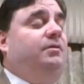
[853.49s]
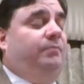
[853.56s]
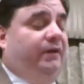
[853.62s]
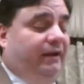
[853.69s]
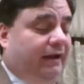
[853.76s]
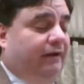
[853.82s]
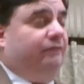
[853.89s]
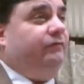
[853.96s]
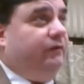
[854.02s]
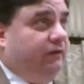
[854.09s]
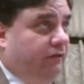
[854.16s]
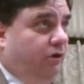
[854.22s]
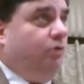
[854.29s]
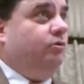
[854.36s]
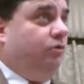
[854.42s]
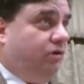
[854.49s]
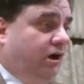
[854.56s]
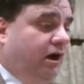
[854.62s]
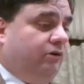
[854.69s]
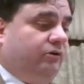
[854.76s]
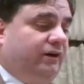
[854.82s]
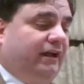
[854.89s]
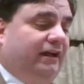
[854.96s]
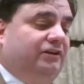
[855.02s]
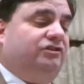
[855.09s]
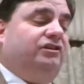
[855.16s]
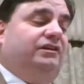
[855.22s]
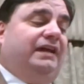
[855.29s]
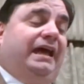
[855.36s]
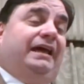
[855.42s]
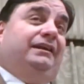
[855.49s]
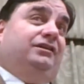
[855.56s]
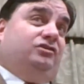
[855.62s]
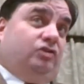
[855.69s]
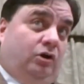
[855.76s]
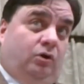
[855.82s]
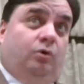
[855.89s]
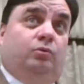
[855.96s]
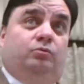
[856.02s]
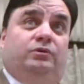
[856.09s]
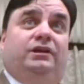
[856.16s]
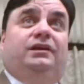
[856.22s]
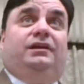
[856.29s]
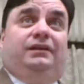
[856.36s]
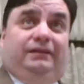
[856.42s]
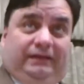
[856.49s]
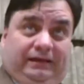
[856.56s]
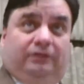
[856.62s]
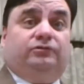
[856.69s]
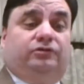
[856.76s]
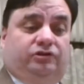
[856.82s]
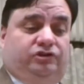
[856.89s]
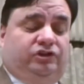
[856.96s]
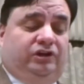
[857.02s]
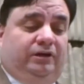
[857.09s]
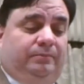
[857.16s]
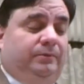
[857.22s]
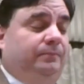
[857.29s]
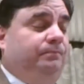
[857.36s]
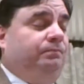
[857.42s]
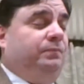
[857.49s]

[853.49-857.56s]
but every local congregation had its own eldership.